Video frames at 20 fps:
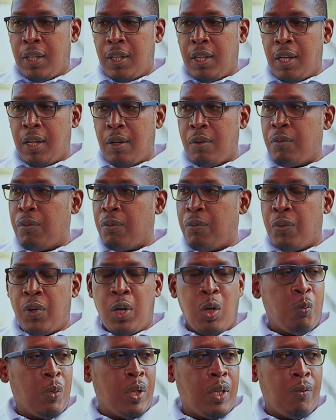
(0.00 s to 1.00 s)
there are
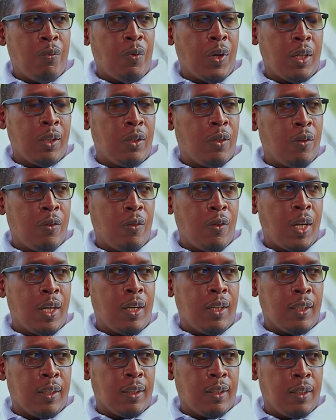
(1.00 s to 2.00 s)
very many functional
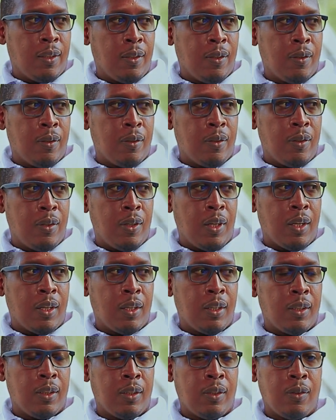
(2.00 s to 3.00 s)
addicts. Yeah,
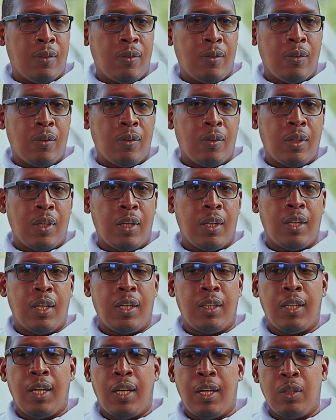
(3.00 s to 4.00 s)
so
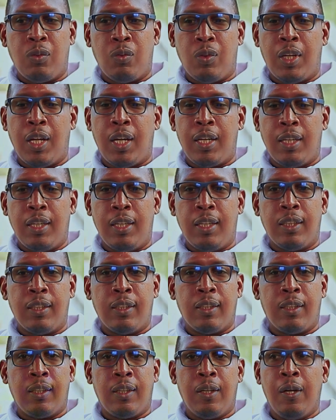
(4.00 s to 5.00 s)
the challenge with that
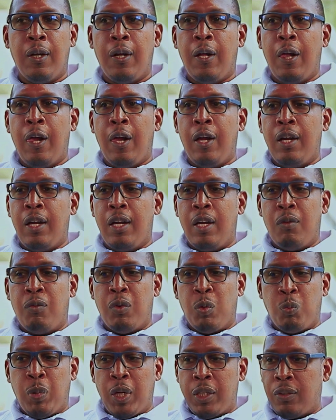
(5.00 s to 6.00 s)
is if
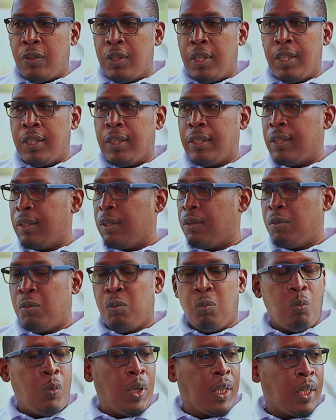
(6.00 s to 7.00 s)
a person is
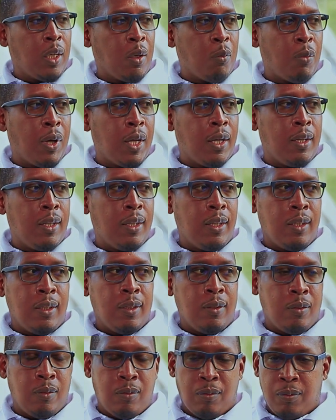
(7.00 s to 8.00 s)
making
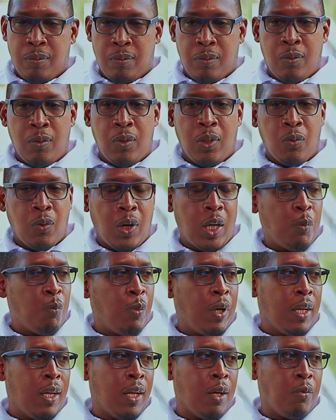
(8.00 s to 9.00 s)
money, doing right
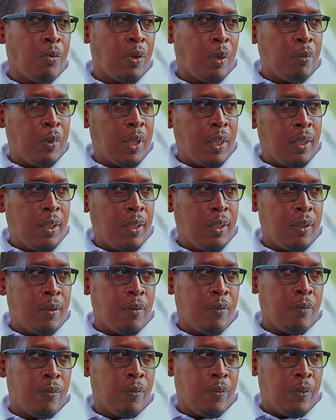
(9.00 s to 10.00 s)
by their family,
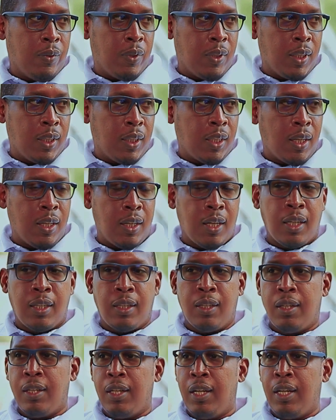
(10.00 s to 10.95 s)
this and that,